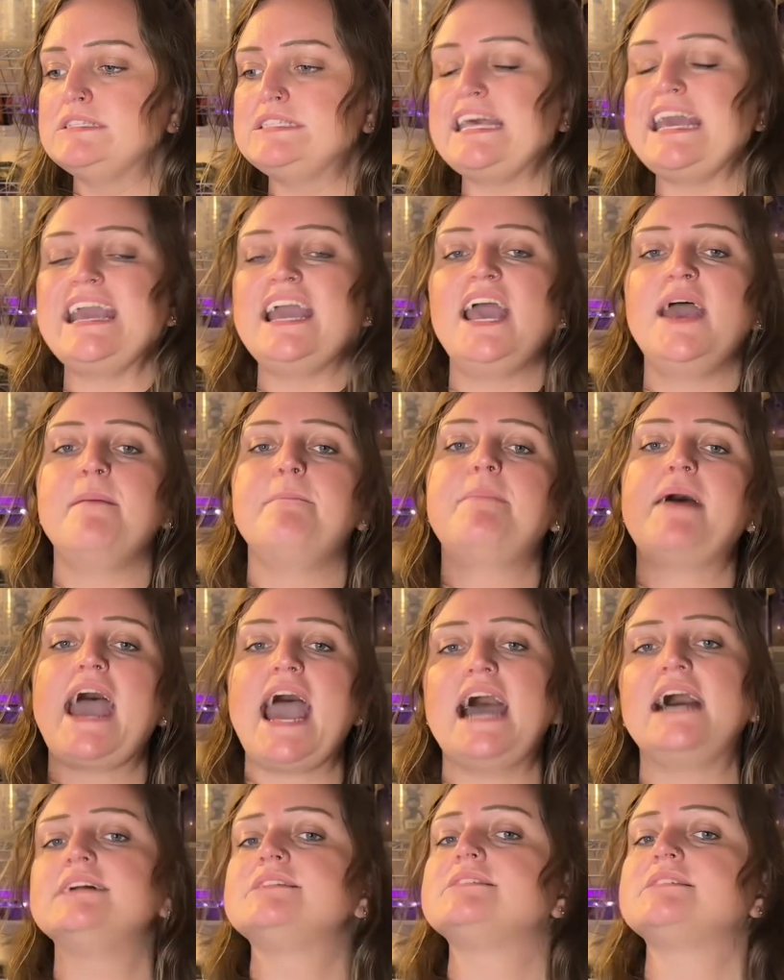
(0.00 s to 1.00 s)
hit
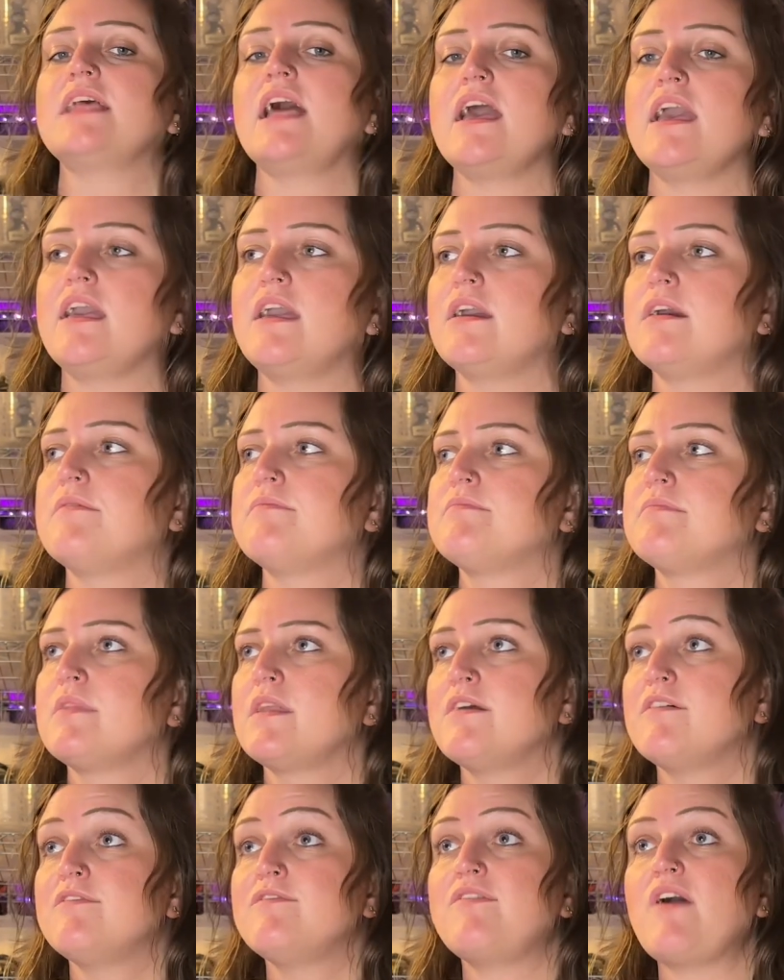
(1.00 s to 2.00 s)
past like
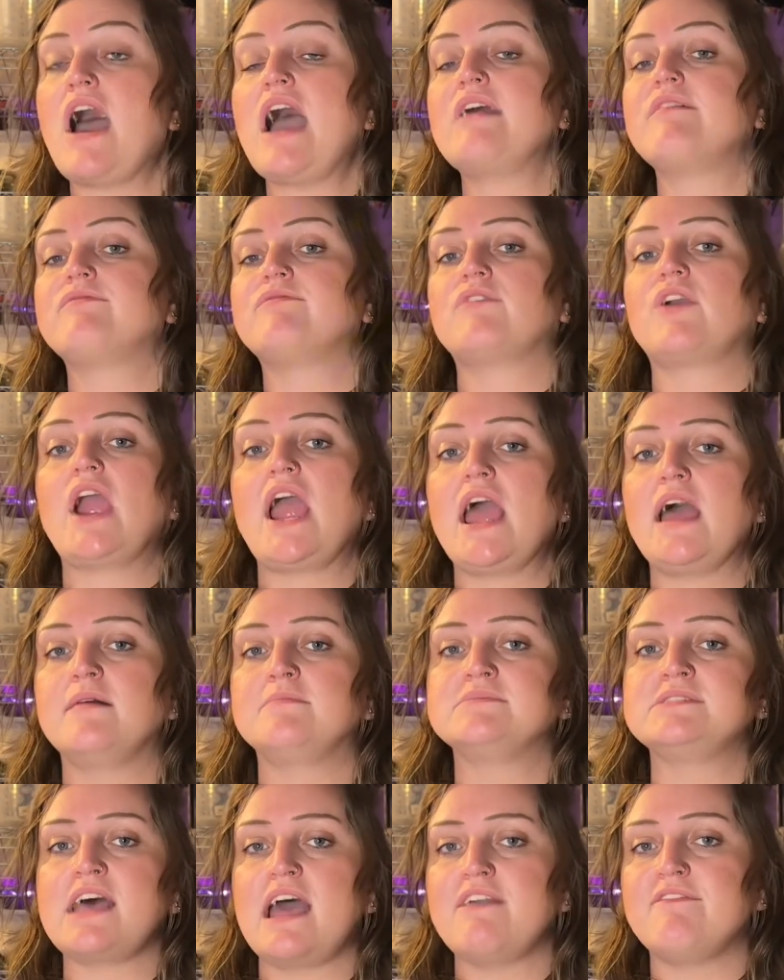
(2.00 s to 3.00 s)
5
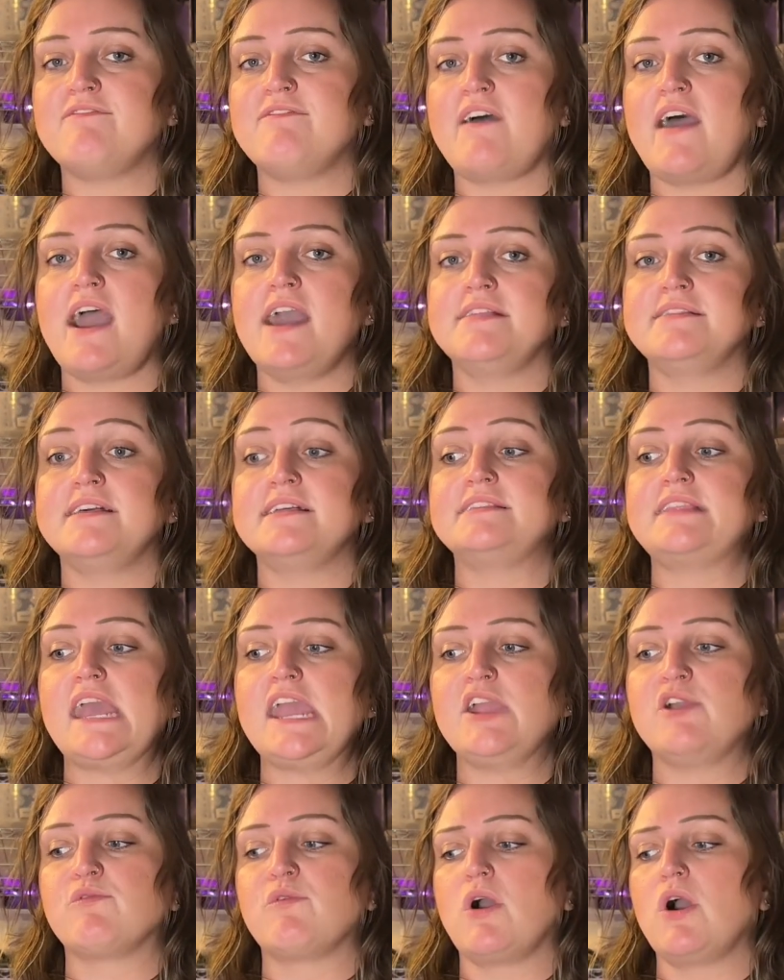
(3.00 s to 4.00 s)
grams, I find that
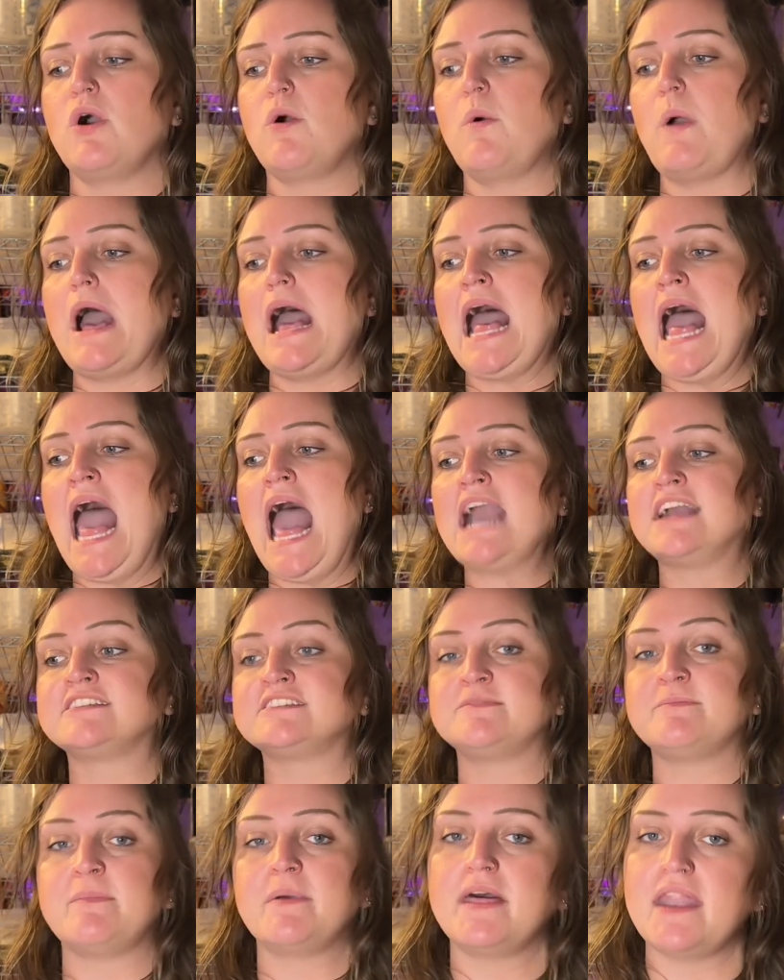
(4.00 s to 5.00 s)
they grow
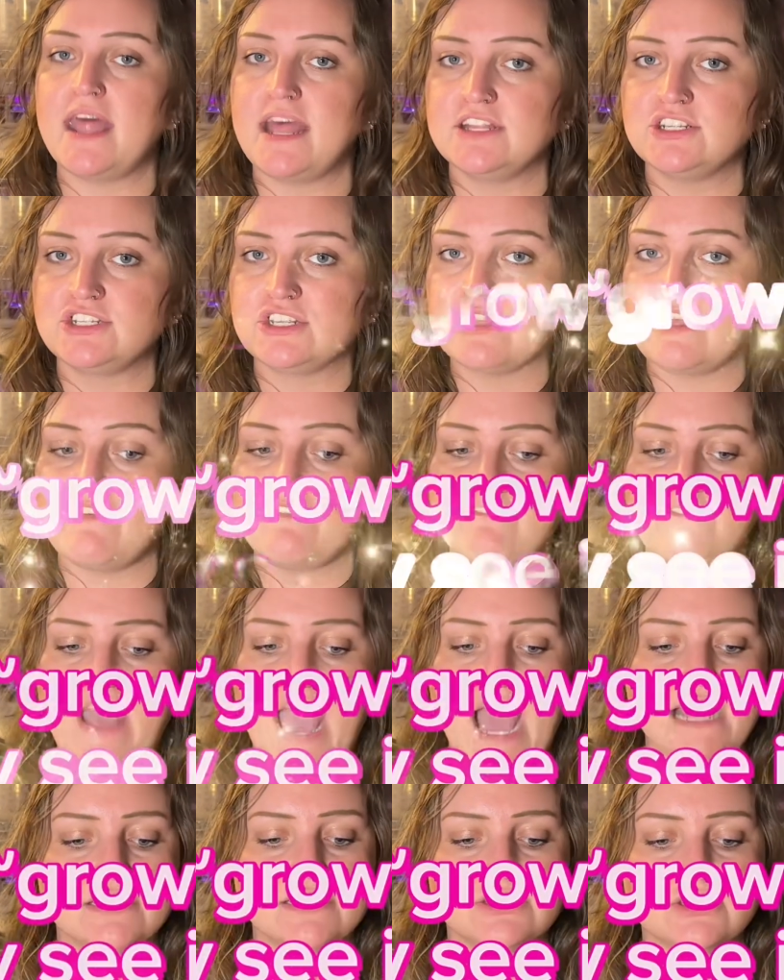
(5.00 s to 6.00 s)
exponentially
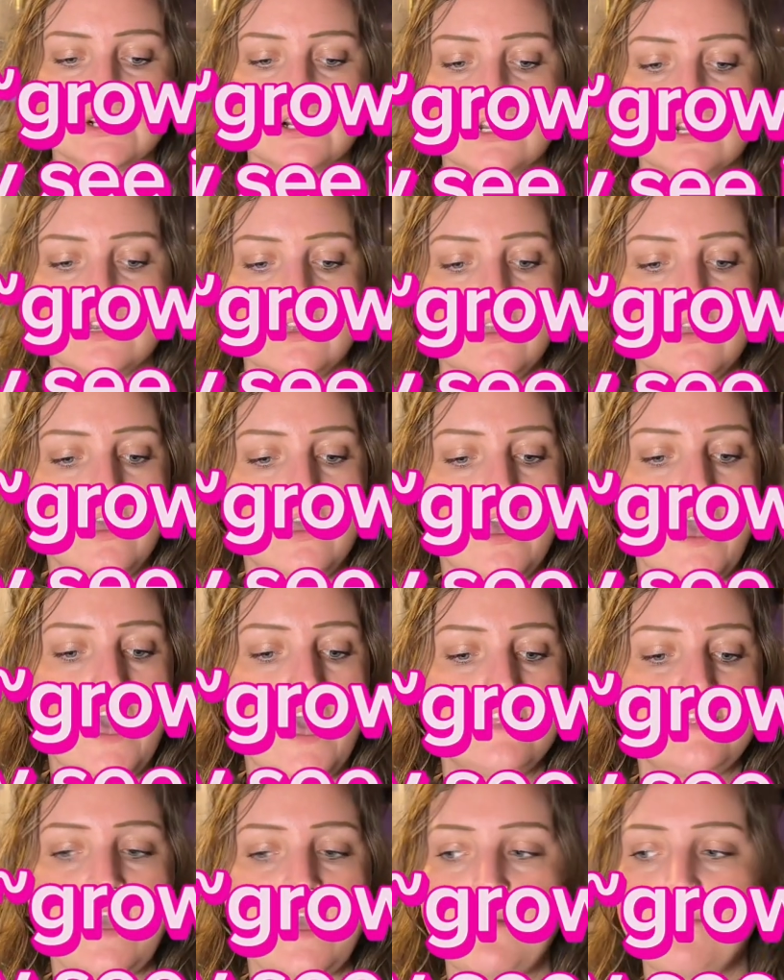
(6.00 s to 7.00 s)
faster
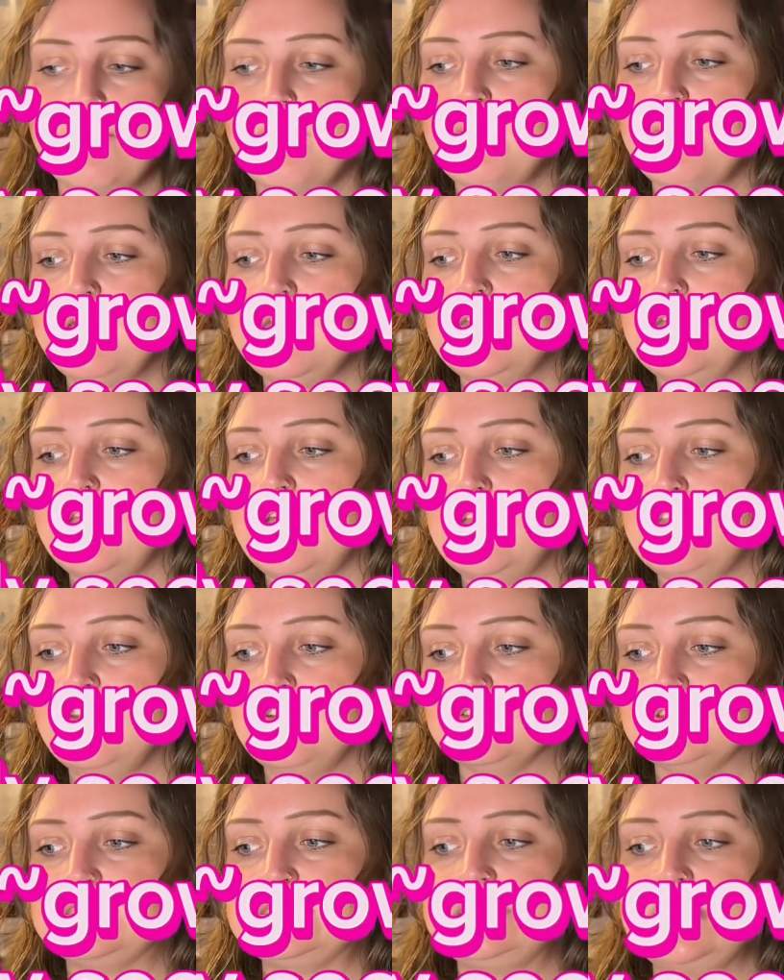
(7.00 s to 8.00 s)
at that point, and
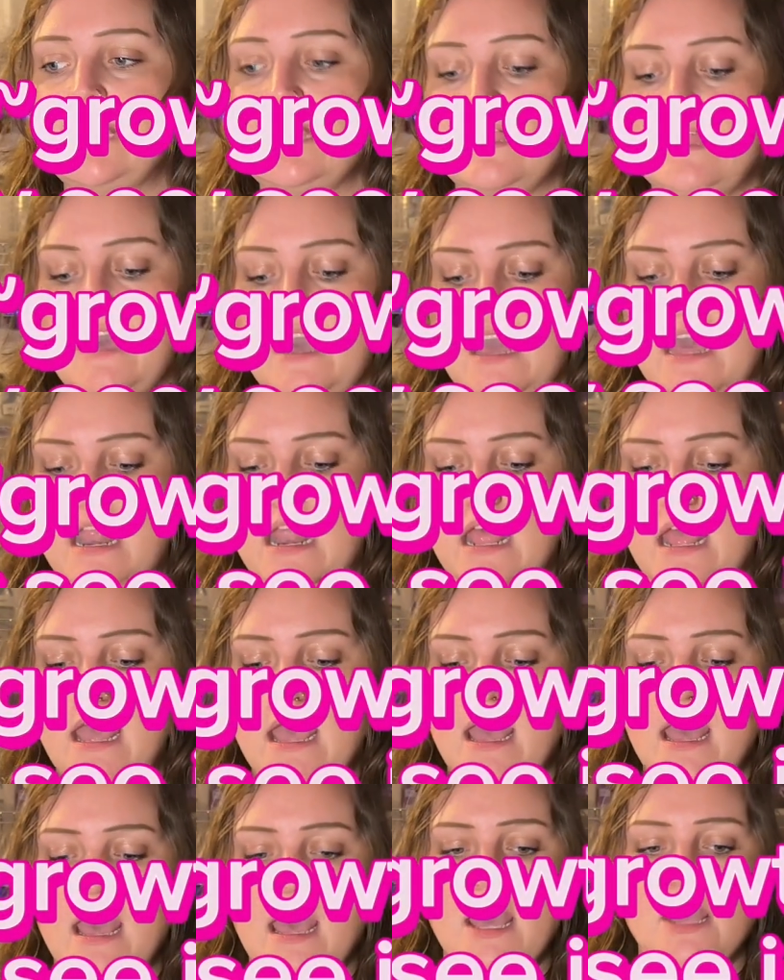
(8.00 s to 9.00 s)
you'll see that,
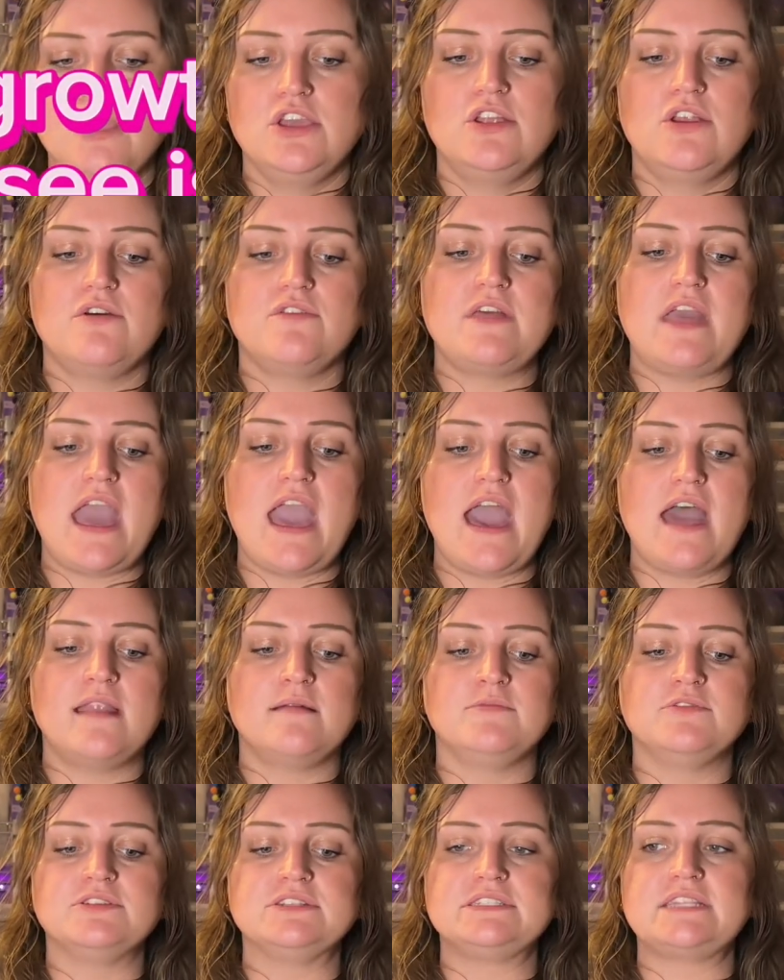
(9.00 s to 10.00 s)
you know, the
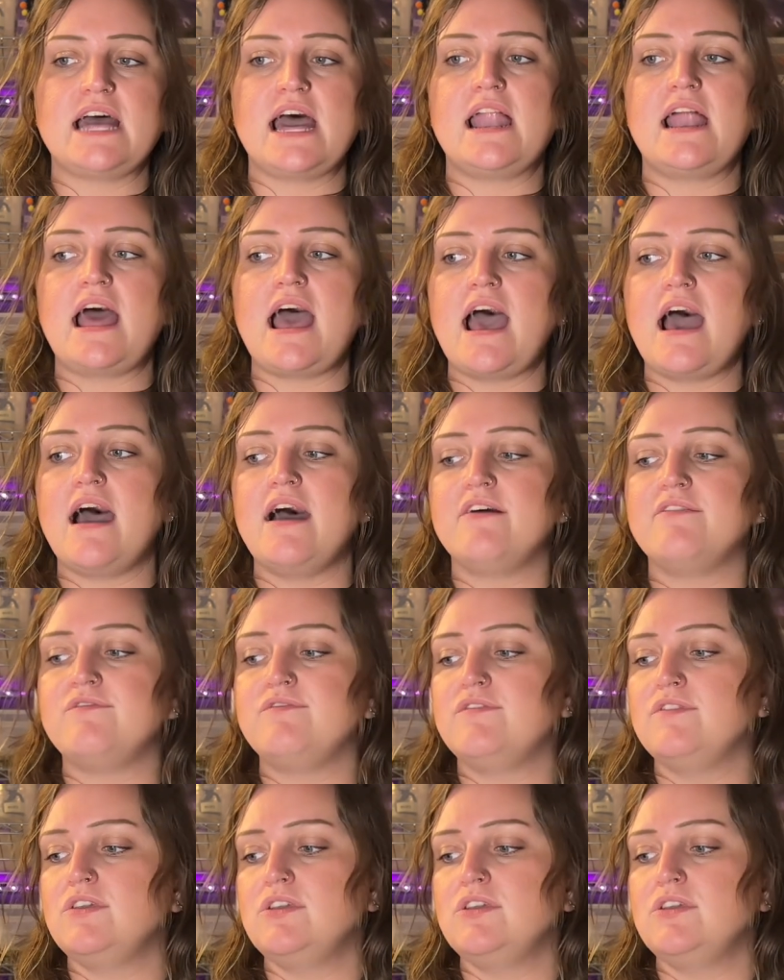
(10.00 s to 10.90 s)
animals that have,